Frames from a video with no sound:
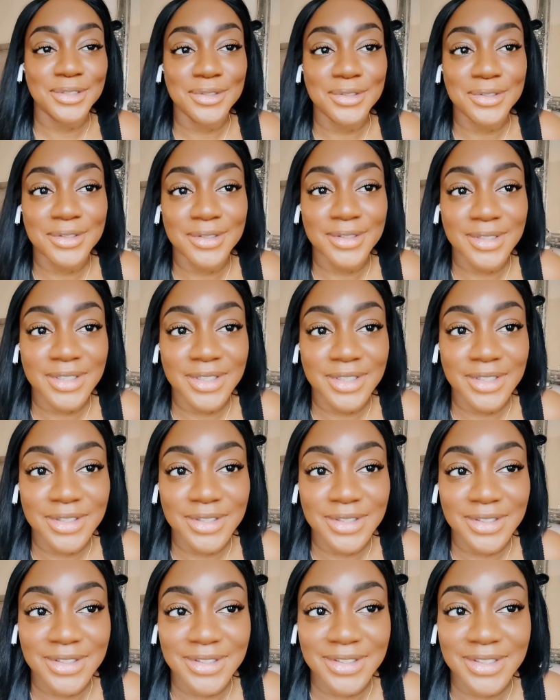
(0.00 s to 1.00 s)

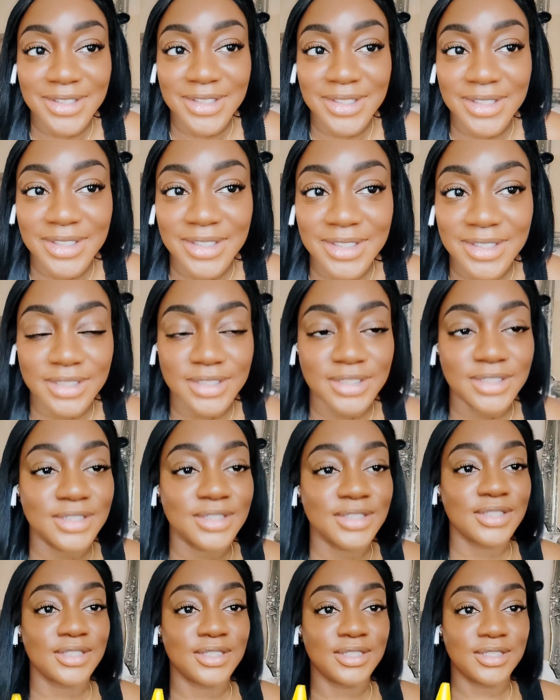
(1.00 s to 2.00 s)

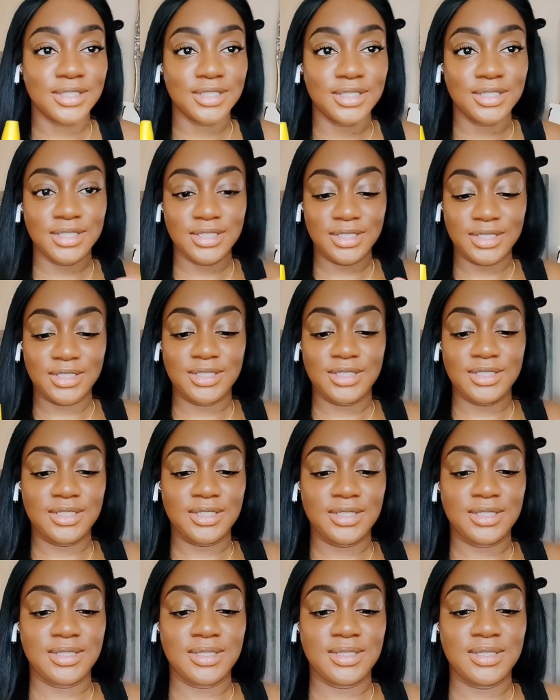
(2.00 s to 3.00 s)

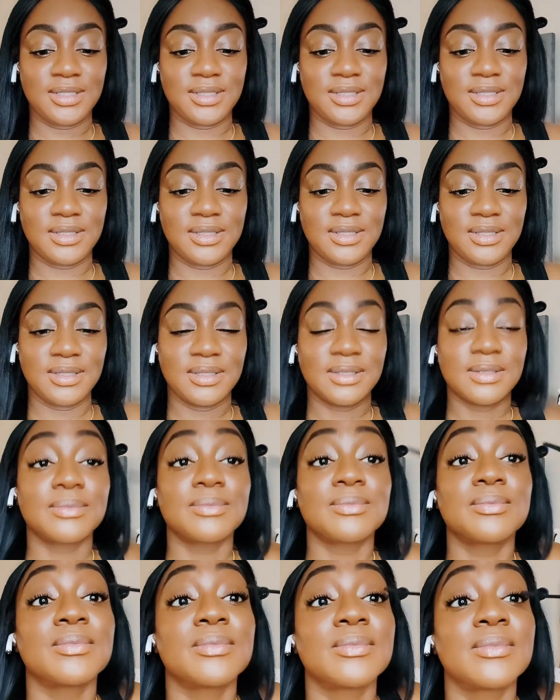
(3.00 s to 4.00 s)

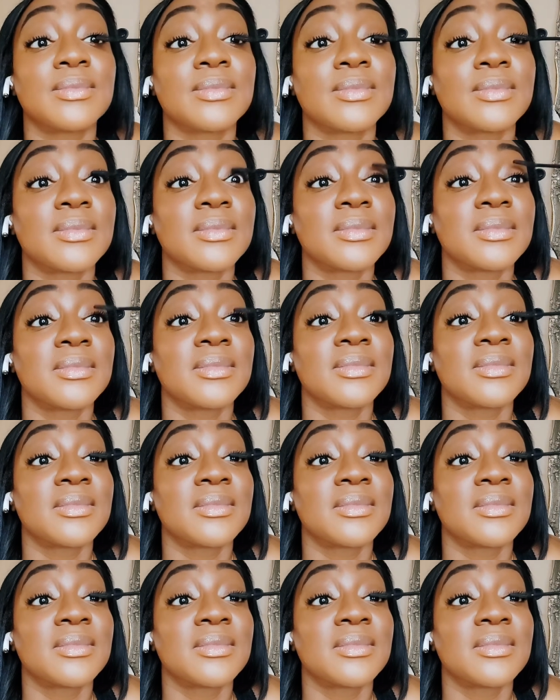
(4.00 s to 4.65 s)
Nothing is said.